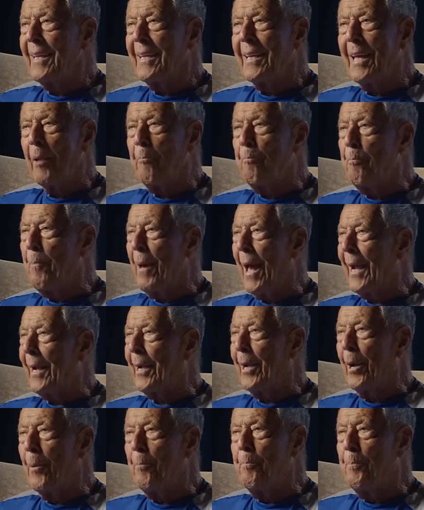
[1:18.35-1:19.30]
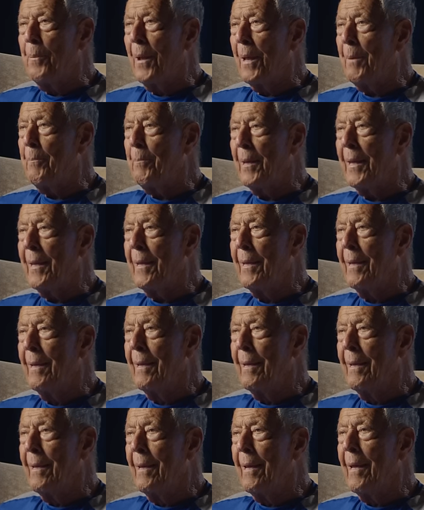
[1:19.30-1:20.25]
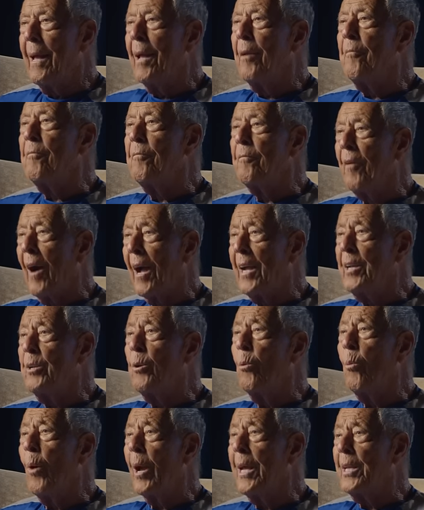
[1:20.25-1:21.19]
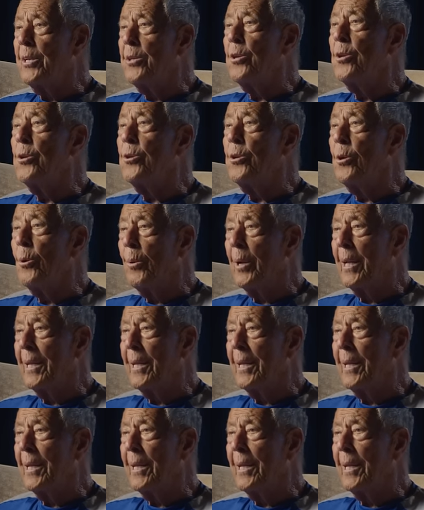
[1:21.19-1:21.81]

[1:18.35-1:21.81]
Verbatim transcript: Get back up, baby, and find a way to do